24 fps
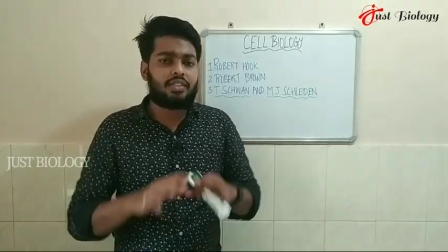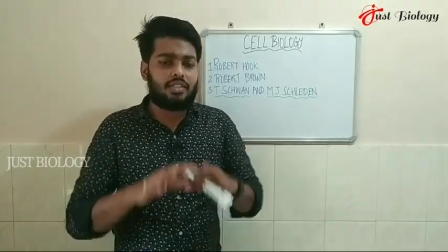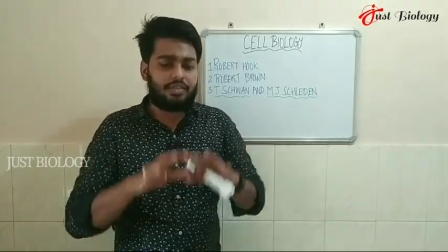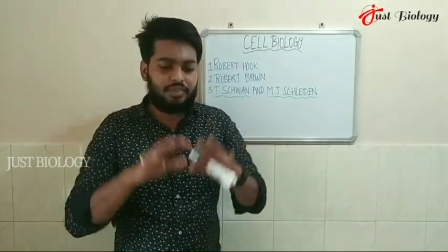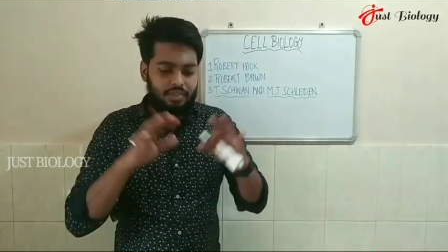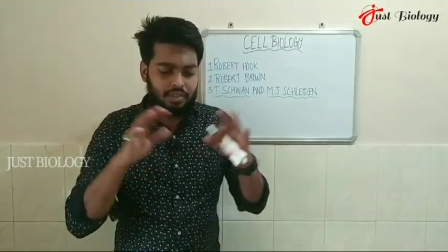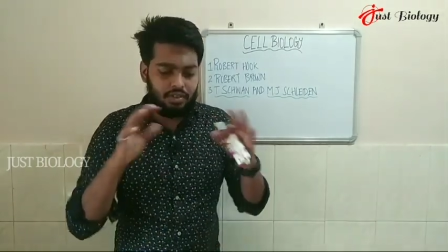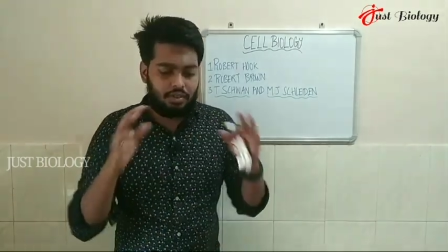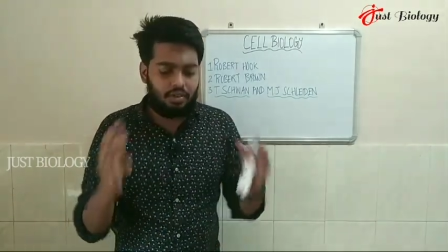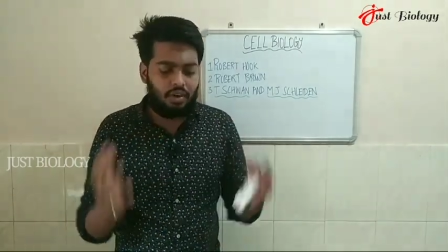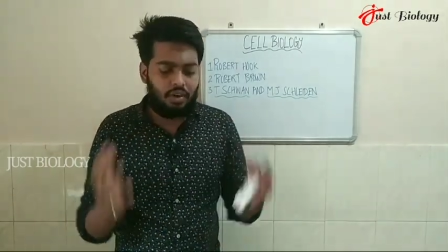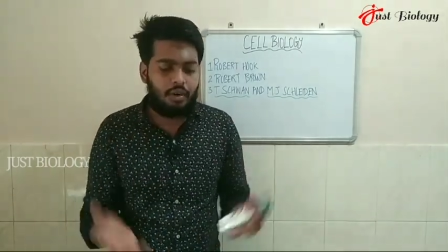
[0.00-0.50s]

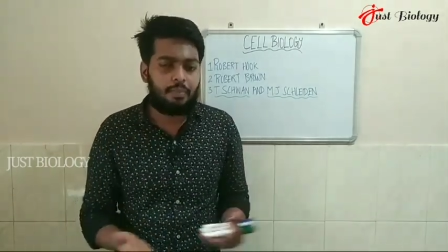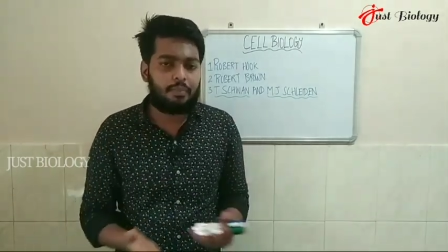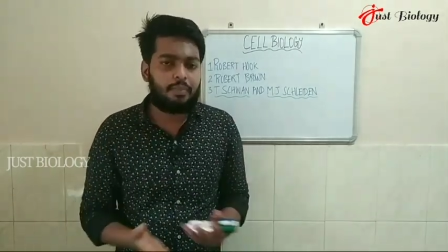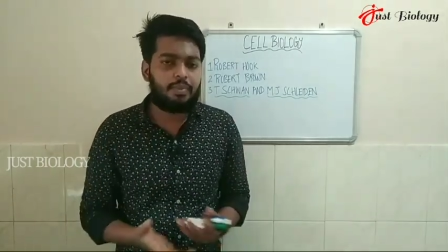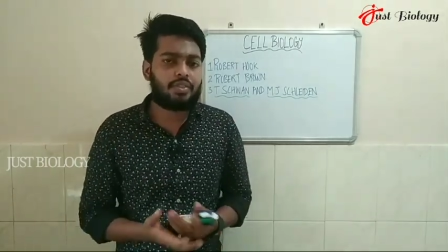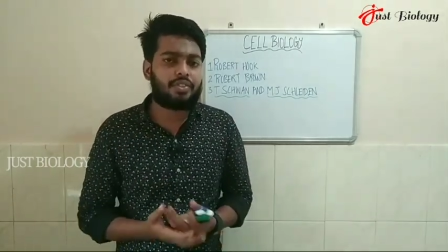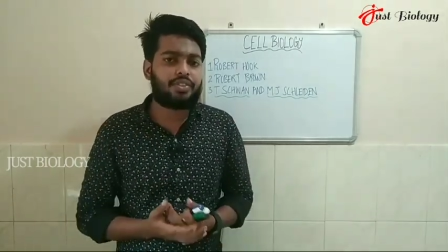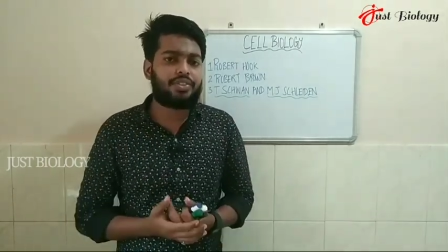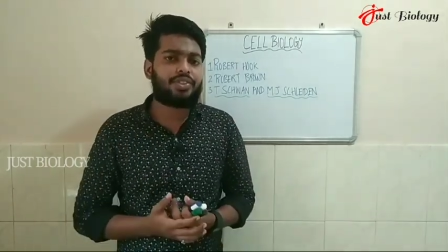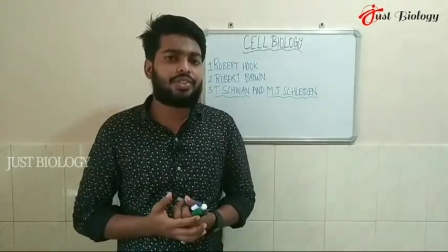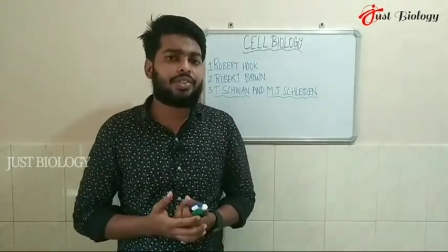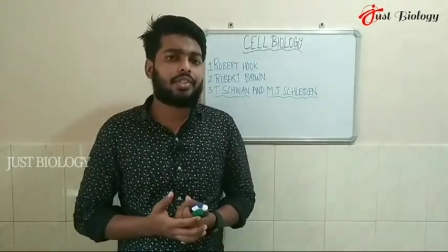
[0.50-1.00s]
different
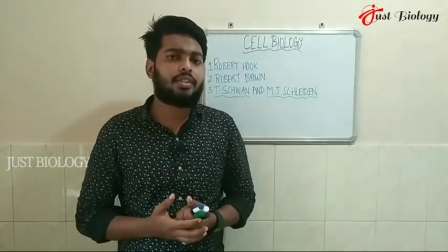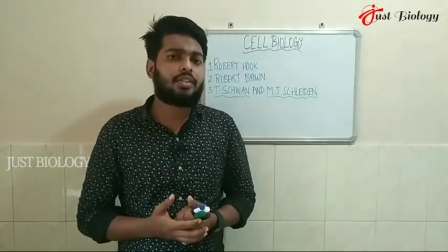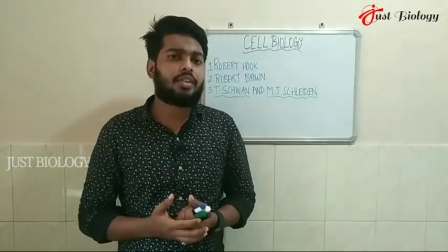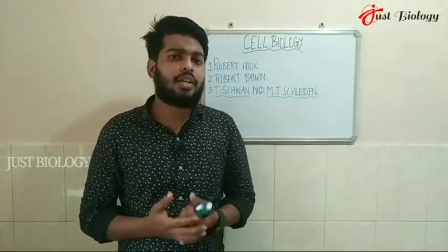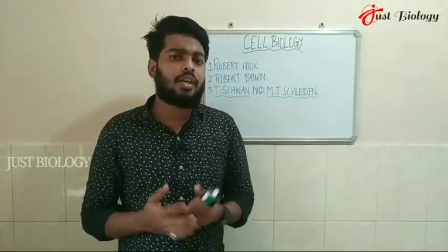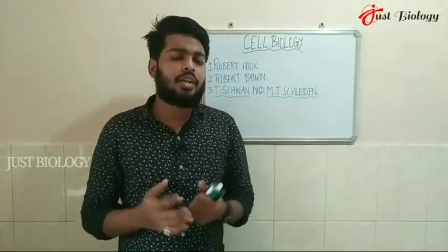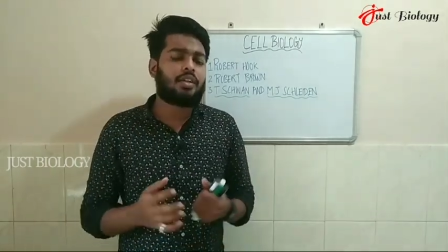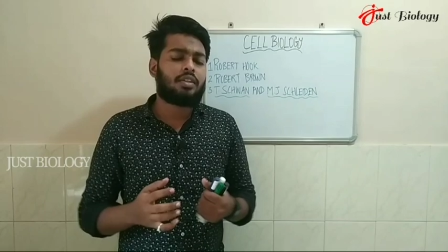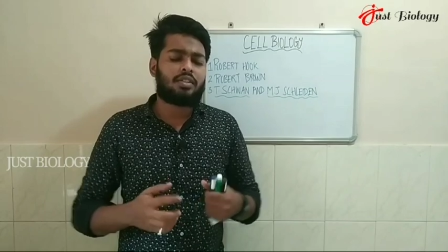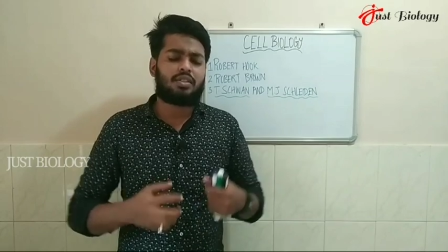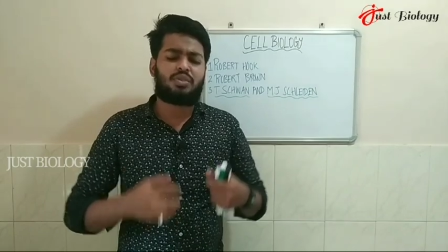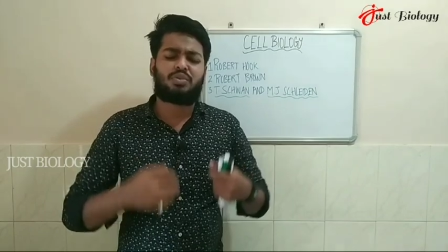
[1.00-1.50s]

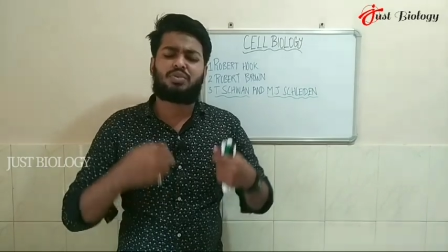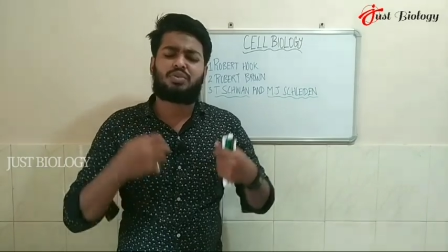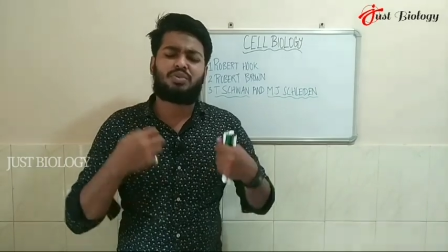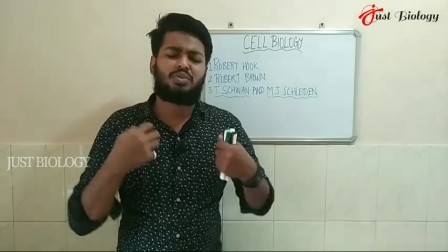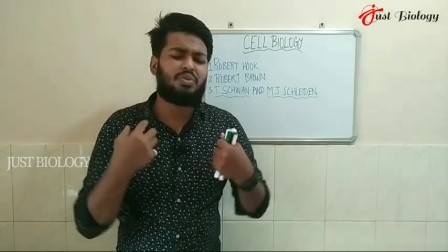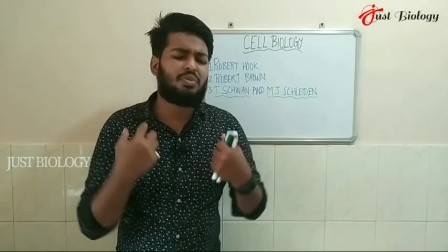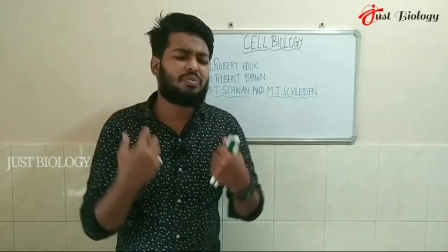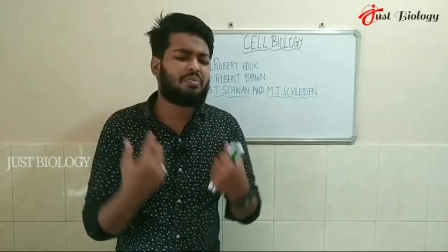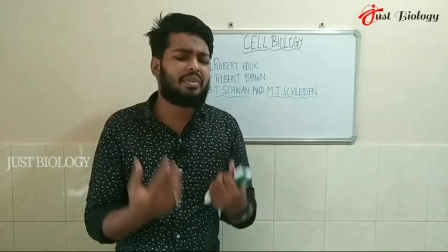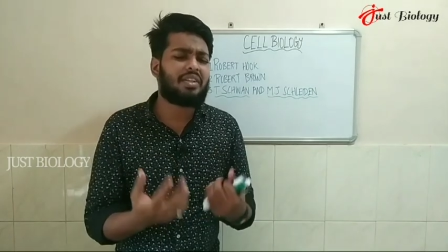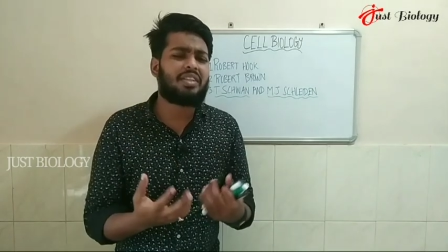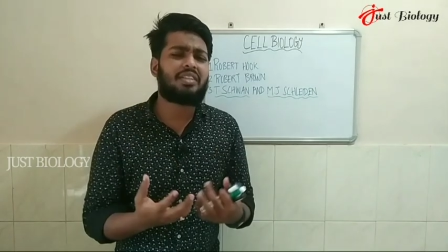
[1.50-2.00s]
composition,
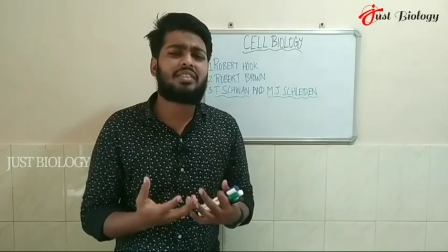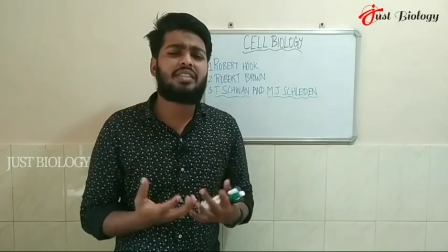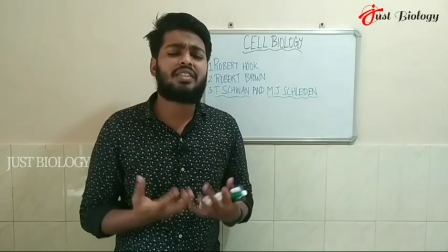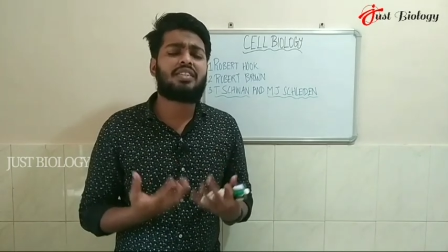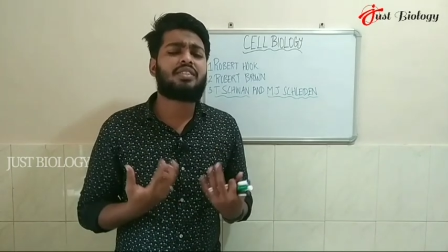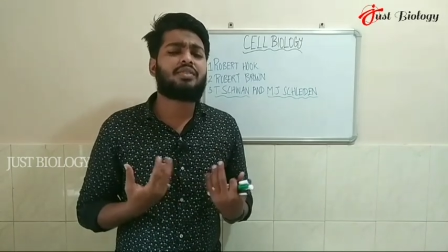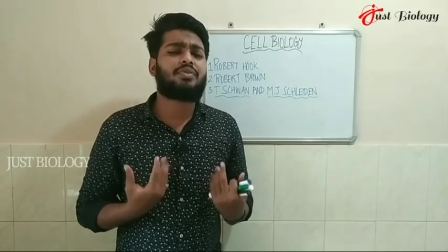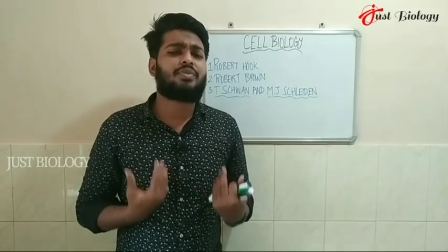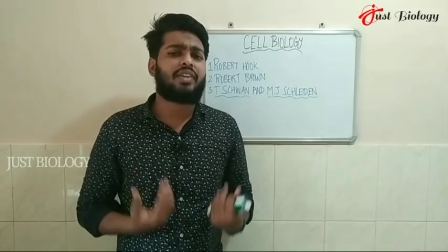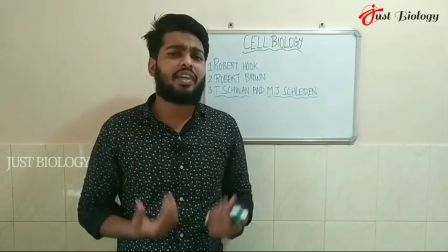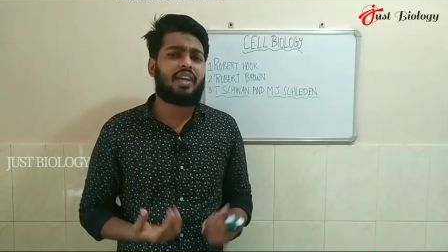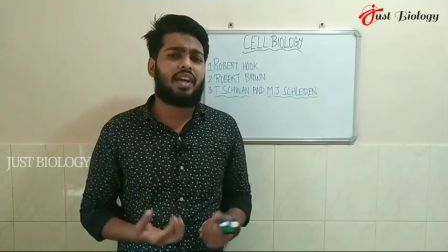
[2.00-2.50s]
so many
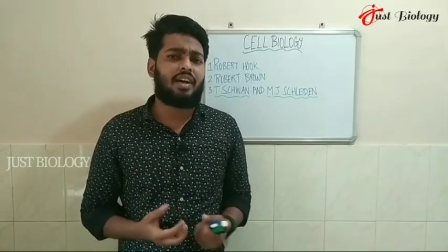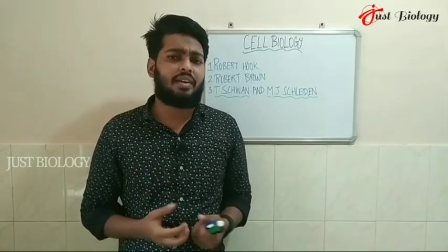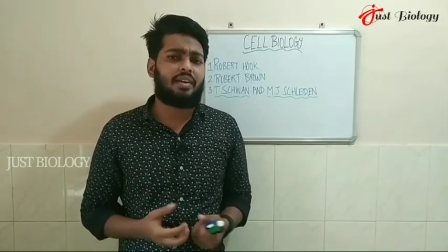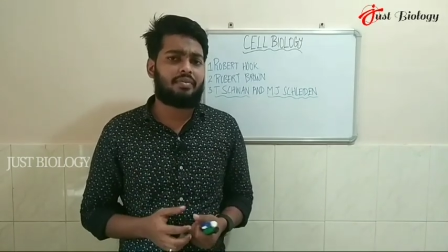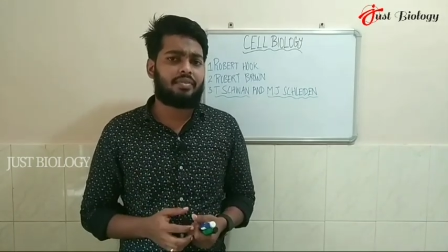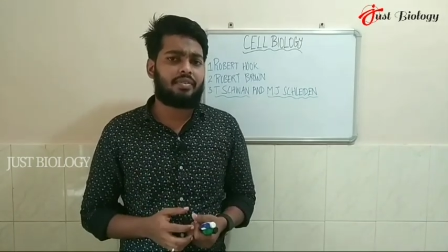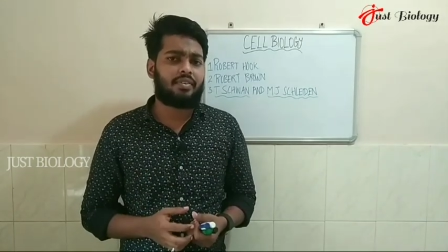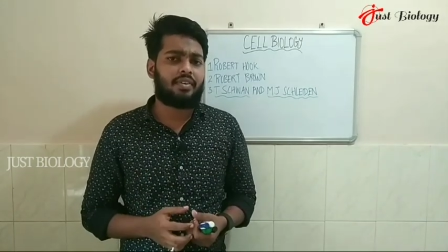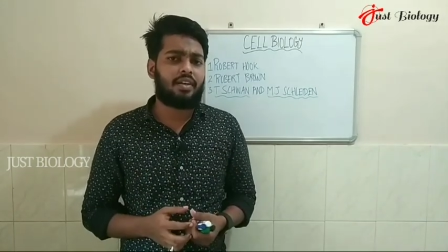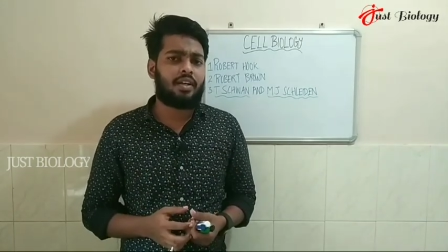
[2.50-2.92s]
things we have.